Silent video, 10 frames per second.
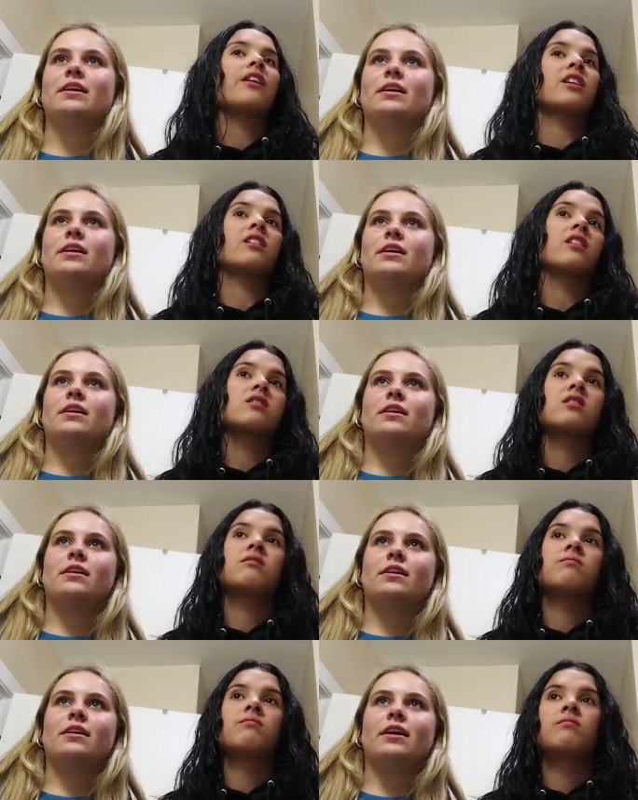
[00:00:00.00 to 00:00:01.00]
Speaker 1: I think it does.
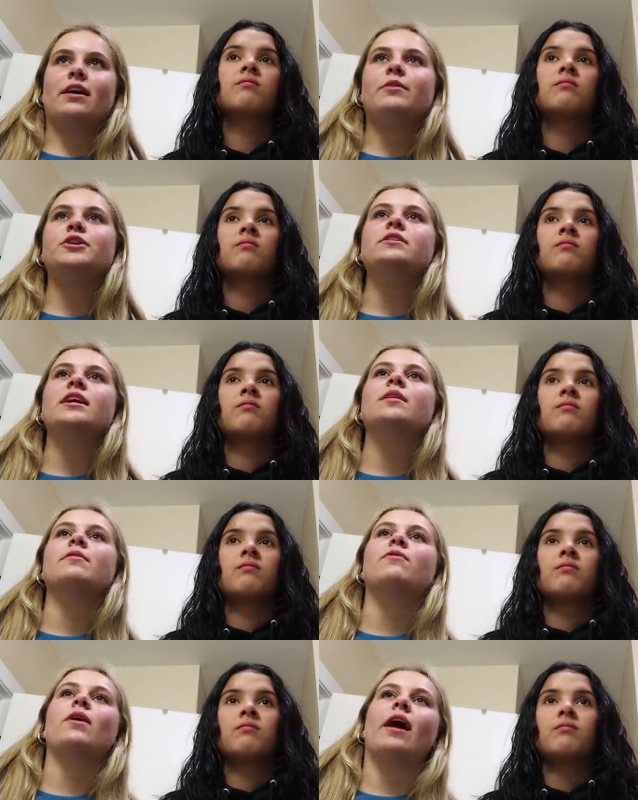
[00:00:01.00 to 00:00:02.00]
We should have taken a
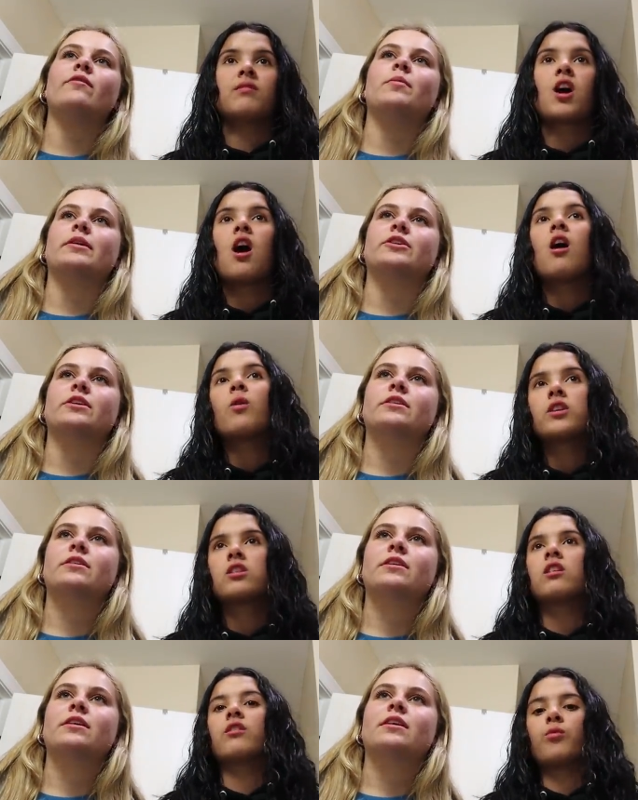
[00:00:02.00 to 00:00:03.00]
before and after picture.
Speaker 2: We
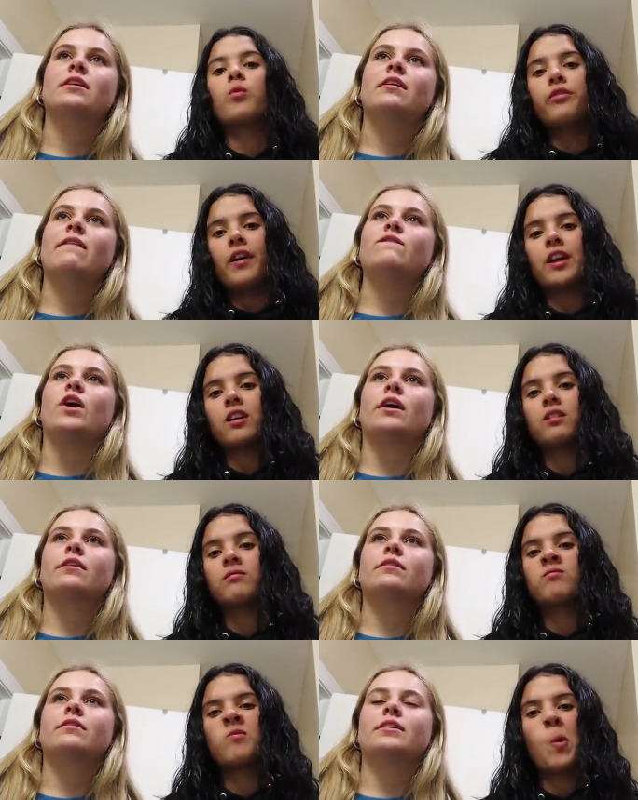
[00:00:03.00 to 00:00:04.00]
should have. We'll find right.
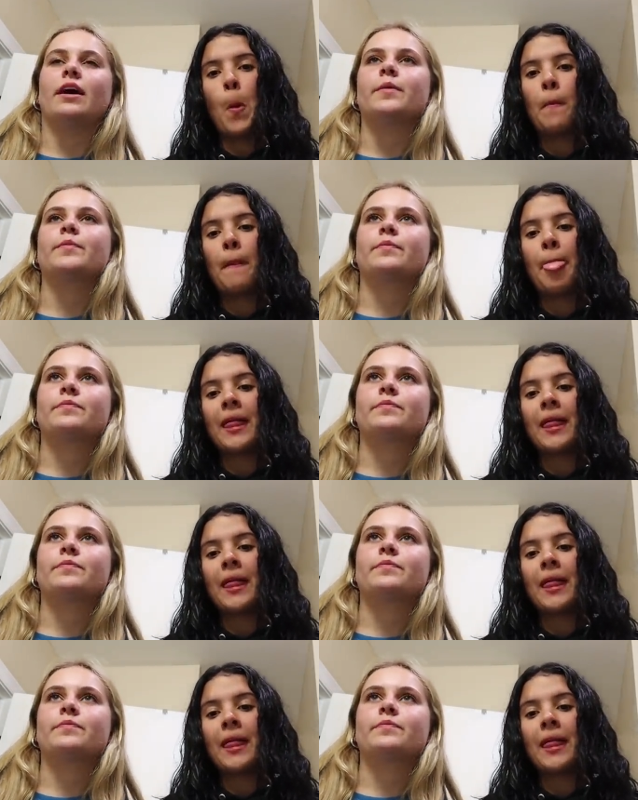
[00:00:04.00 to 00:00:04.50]
it. Okay.